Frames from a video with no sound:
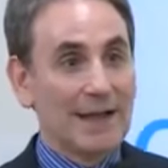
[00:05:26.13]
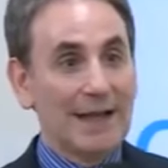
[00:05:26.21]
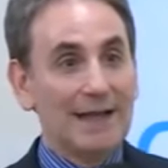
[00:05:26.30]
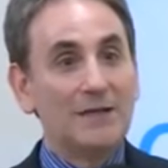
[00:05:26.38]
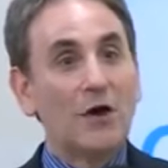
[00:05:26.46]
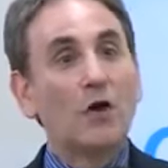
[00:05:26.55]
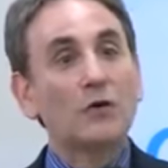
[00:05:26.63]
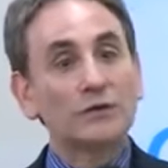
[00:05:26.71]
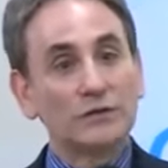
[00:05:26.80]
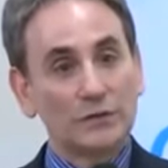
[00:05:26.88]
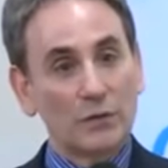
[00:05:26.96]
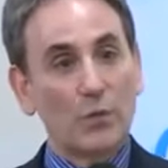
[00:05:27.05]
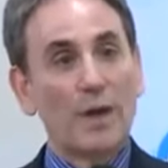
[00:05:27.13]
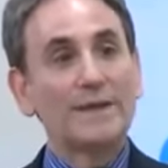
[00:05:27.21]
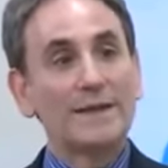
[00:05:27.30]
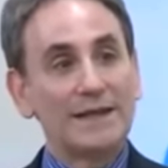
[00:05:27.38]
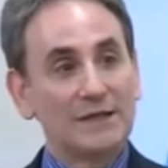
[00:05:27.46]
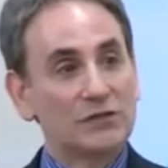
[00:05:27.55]
And also the way
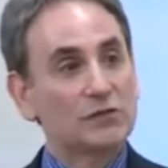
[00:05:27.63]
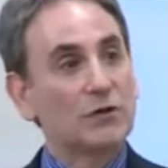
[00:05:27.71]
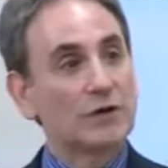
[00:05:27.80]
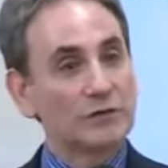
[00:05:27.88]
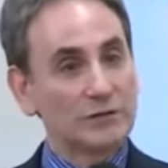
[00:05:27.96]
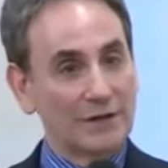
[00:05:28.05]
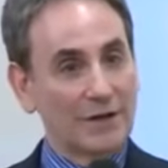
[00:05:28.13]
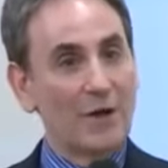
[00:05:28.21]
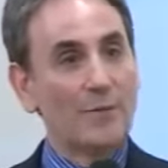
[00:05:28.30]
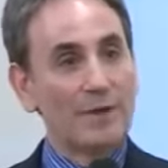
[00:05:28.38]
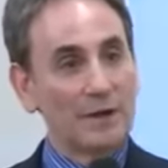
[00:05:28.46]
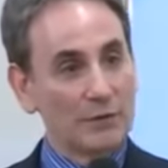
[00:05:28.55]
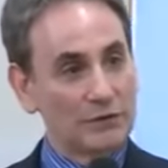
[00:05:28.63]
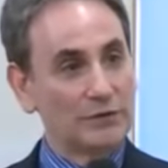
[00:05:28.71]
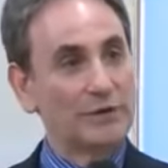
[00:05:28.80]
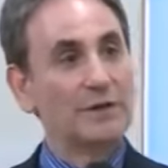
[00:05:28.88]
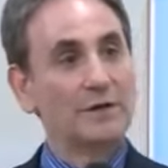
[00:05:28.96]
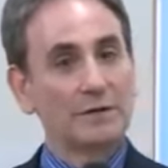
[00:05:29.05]
that he's structured the company, which
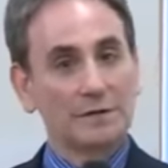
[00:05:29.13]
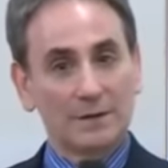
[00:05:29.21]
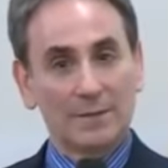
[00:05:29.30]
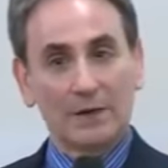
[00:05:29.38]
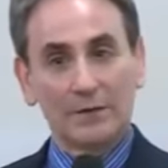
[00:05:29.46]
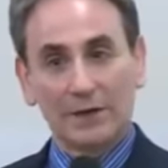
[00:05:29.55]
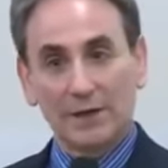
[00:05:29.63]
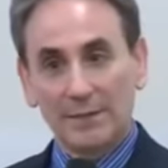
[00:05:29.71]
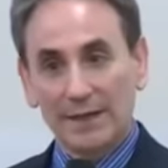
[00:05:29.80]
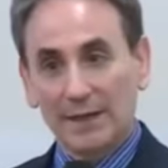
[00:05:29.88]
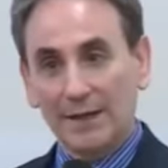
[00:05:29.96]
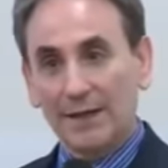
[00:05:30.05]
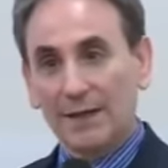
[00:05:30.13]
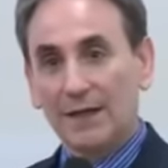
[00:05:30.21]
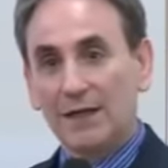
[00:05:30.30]
you'll hear about in a minute,